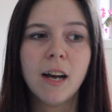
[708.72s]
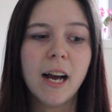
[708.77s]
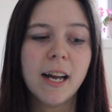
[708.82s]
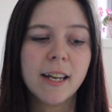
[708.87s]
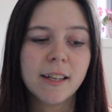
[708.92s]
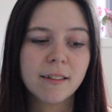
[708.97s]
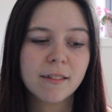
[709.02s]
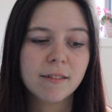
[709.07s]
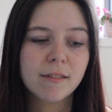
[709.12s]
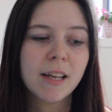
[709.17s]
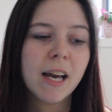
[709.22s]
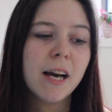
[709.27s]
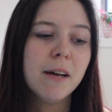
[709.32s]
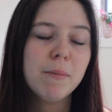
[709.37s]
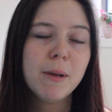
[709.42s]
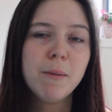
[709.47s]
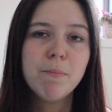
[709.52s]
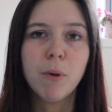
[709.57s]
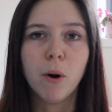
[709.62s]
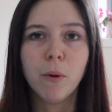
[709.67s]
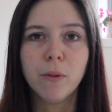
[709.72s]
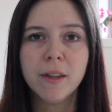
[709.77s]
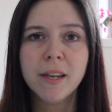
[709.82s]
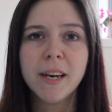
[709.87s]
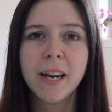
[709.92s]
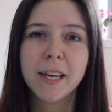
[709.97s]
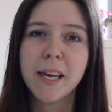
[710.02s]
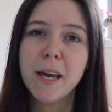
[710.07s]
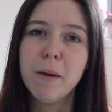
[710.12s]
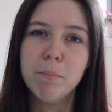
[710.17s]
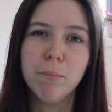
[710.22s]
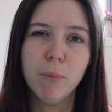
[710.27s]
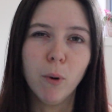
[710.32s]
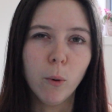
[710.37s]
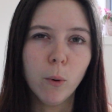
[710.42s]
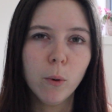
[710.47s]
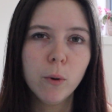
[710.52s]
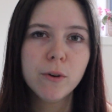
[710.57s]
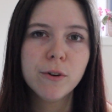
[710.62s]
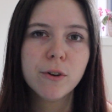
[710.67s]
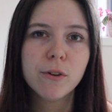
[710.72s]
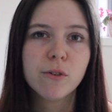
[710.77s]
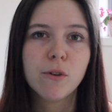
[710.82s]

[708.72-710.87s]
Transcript: I can't be bothered, I get bored.